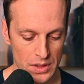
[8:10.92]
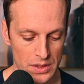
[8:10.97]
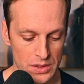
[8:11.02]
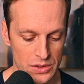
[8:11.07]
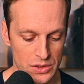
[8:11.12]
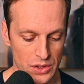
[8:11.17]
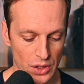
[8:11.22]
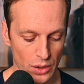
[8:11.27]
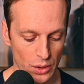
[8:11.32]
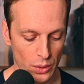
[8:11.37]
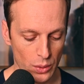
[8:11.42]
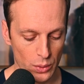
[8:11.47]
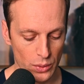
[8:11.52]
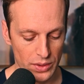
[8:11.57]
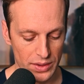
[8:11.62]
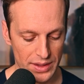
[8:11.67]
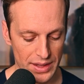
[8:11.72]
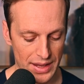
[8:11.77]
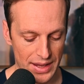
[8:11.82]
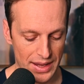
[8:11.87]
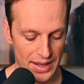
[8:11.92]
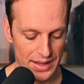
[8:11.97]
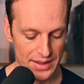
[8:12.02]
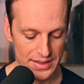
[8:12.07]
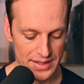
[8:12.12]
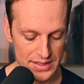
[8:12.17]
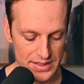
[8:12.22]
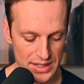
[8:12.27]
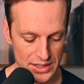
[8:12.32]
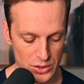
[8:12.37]
So
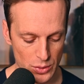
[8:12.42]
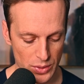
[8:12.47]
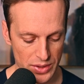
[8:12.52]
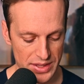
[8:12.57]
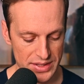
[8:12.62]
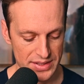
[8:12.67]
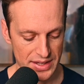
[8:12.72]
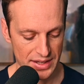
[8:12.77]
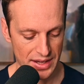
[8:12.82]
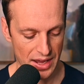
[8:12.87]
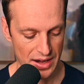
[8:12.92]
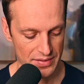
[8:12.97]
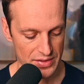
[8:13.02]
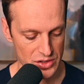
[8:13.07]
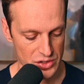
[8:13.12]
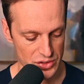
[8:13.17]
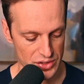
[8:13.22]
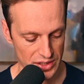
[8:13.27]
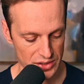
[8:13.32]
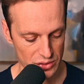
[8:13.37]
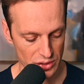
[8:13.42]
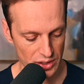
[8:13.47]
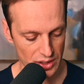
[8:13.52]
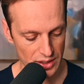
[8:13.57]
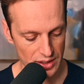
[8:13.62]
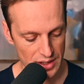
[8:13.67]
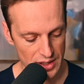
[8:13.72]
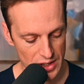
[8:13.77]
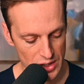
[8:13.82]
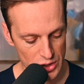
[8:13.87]
this is actually where things get kind of interesting. So I'm
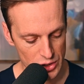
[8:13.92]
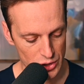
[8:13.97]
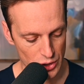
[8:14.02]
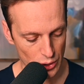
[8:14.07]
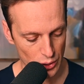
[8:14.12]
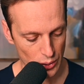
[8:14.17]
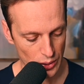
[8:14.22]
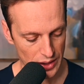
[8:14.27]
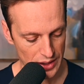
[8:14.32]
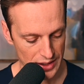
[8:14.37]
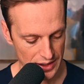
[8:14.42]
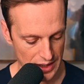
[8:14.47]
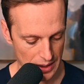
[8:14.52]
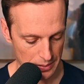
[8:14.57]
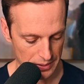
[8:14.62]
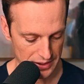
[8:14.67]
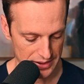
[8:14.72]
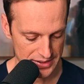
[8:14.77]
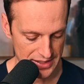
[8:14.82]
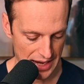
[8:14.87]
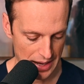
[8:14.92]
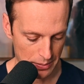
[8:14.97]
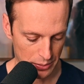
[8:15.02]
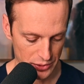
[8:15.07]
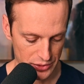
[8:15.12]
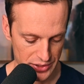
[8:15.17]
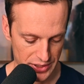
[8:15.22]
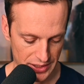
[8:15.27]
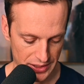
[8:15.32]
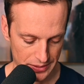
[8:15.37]
going to show a couple
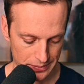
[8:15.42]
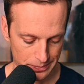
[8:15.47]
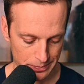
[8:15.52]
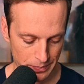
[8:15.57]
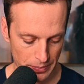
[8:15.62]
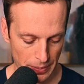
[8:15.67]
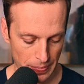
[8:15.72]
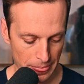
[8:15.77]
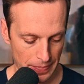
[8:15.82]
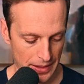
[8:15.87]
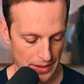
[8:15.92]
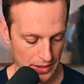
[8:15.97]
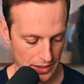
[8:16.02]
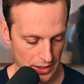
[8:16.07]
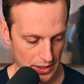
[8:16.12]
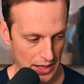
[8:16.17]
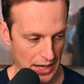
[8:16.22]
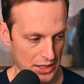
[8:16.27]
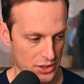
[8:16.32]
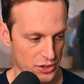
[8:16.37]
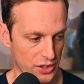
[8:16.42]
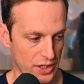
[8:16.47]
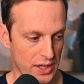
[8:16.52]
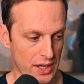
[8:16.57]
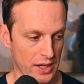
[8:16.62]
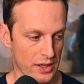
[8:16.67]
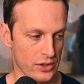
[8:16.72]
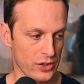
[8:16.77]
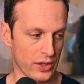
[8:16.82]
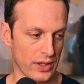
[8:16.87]
examples here. And I'm going to actually,
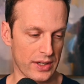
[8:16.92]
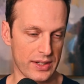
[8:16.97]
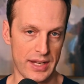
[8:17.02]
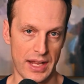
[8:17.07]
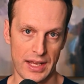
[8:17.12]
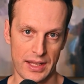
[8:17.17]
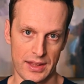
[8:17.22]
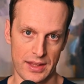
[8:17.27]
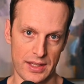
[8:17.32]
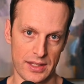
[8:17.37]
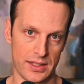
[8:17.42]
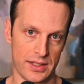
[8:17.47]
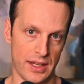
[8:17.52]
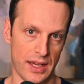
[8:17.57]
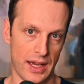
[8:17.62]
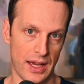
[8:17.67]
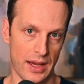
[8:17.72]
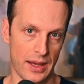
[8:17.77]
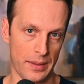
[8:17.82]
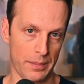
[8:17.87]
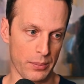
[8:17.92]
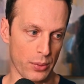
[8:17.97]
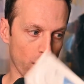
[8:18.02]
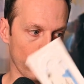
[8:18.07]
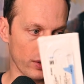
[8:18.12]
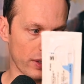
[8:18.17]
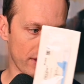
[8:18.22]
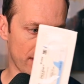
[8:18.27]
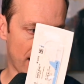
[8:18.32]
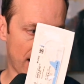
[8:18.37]
so I'm going to take this uh,
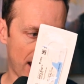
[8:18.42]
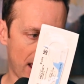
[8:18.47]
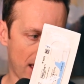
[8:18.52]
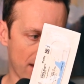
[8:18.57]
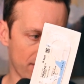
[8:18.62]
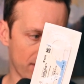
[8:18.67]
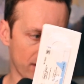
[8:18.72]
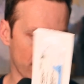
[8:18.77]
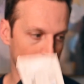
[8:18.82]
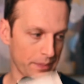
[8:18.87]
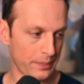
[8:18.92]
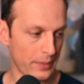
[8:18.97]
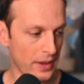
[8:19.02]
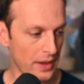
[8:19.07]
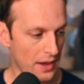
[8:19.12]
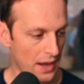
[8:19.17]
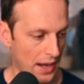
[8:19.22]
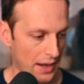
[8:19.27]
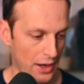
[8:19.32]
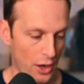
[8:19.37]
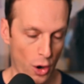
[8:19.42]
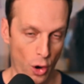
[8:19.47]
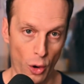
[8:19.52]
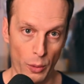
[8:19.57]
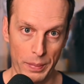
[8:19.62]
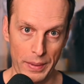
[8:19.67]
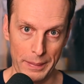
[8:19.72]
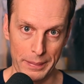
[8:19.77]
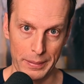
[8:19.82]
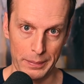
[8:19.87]
prolene that I have here. I'm going to
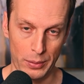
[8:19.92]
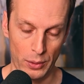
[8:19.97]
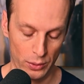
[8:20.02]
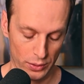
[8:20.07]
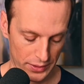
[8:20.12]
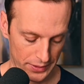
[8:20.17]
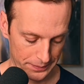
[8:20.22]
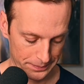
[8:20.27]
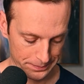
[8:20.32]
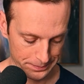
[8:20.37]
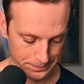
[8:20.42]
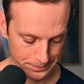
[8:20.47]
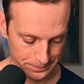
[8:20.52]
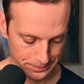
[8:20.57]
open up the prolene.